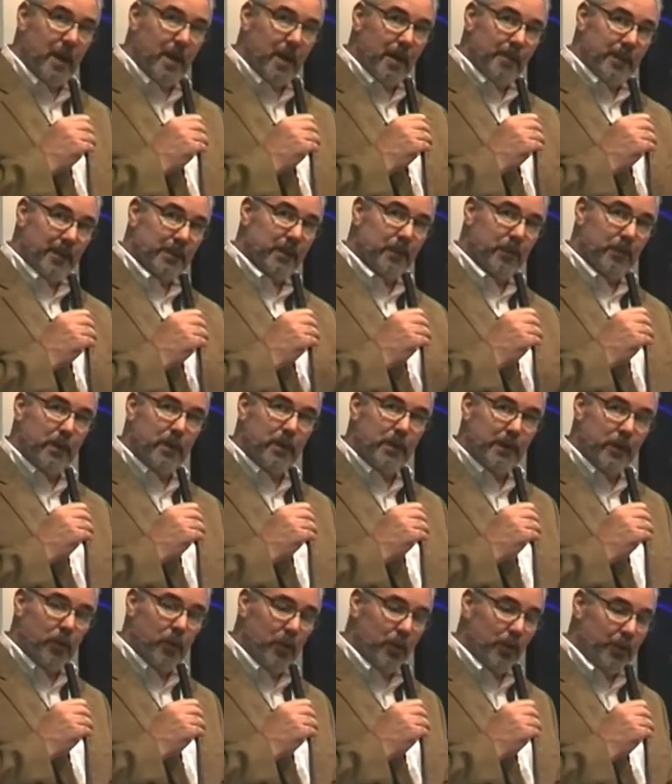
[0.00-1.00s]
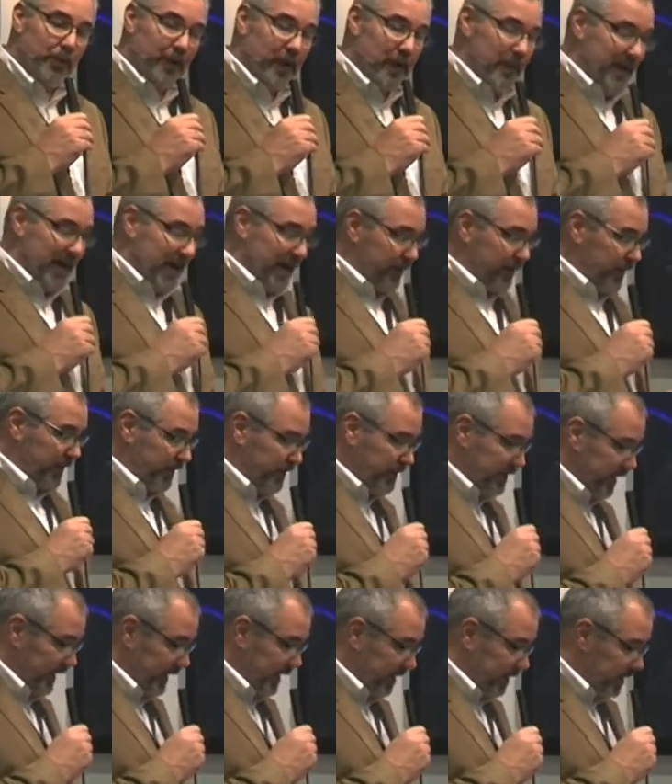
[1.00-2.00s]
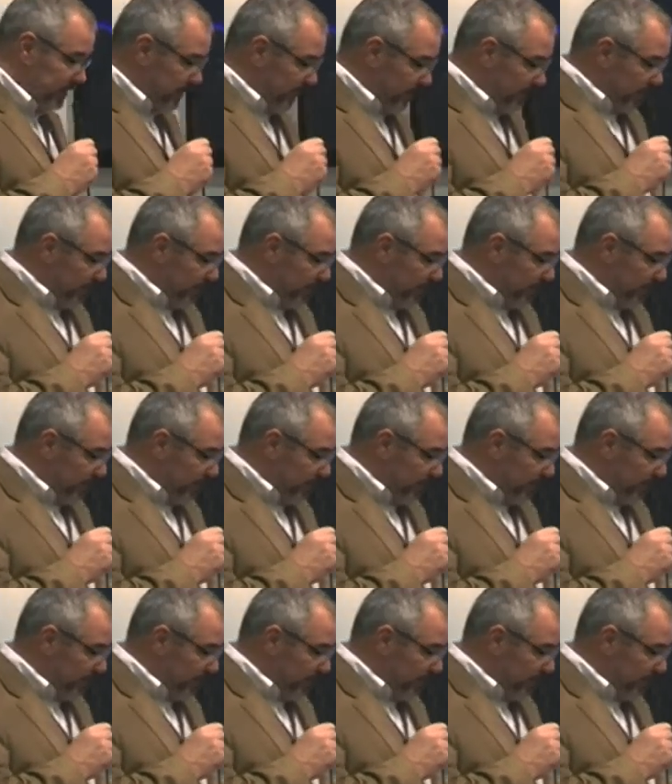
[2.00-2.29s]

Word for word: But the really cool thing about this is